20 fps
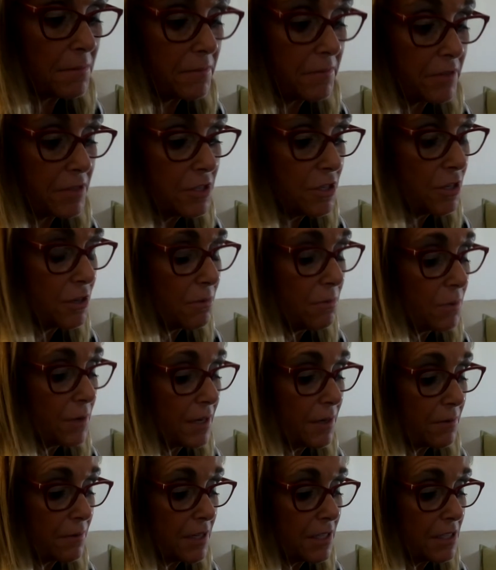of the tube when it
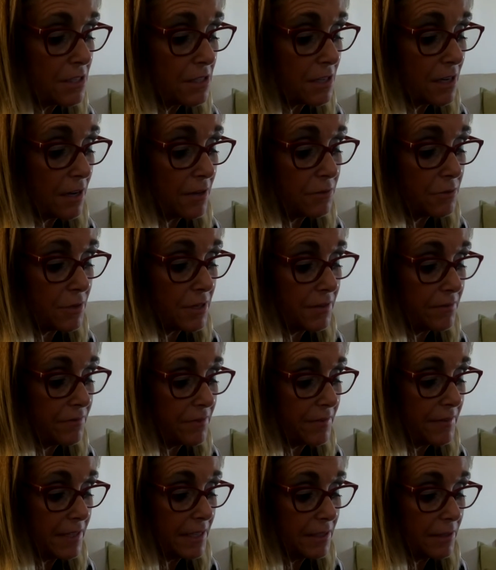reaches
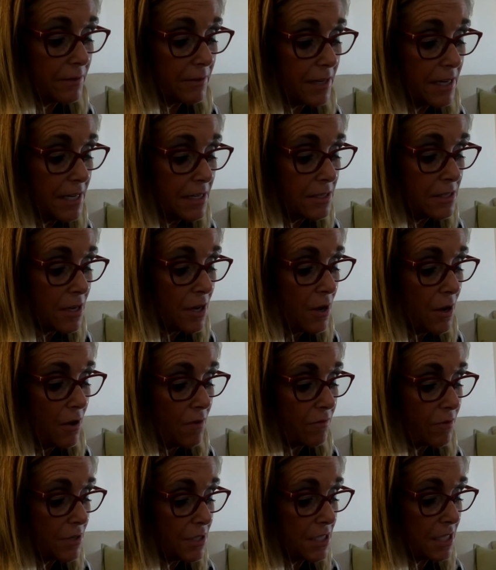150 degrees
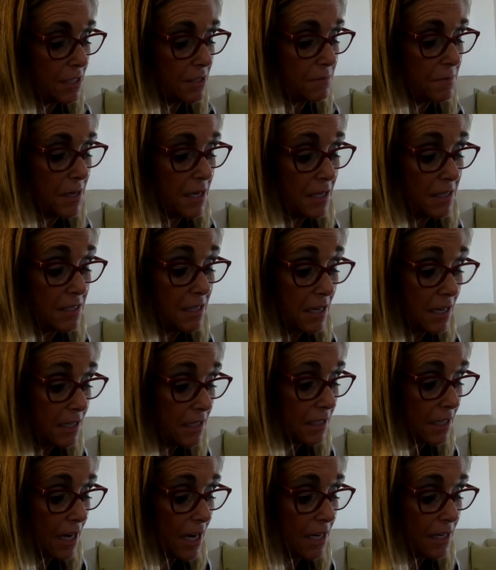for 6 minutes,
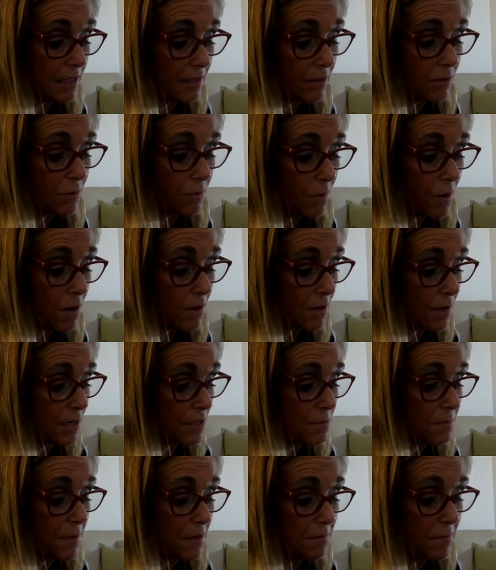indicating that the water has
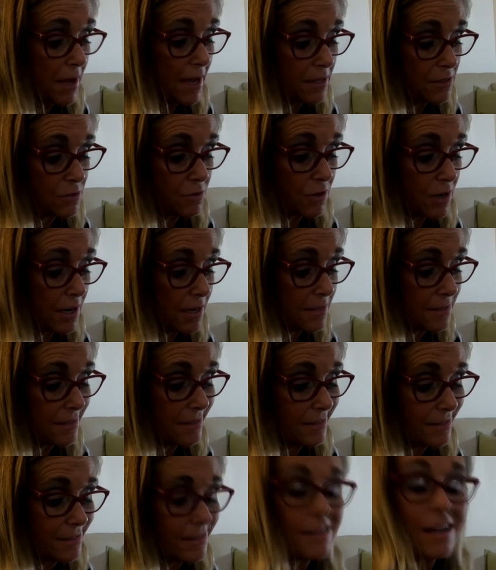been pasteurized and
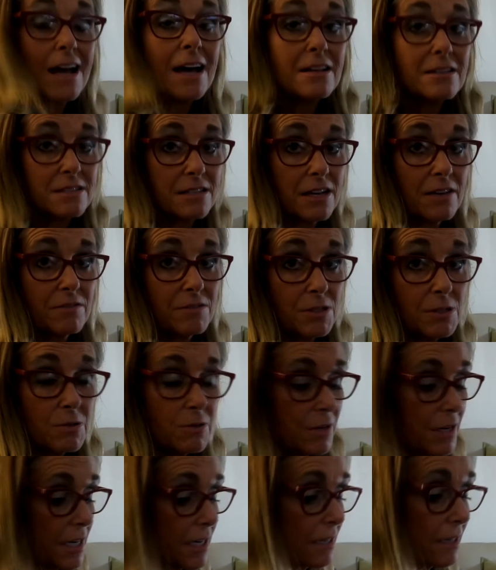is now safe to
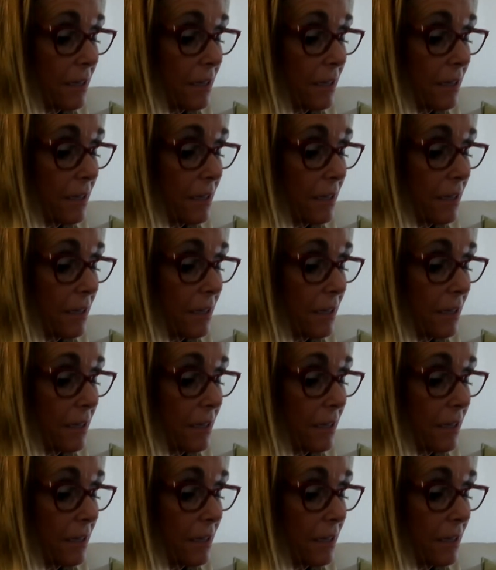drink.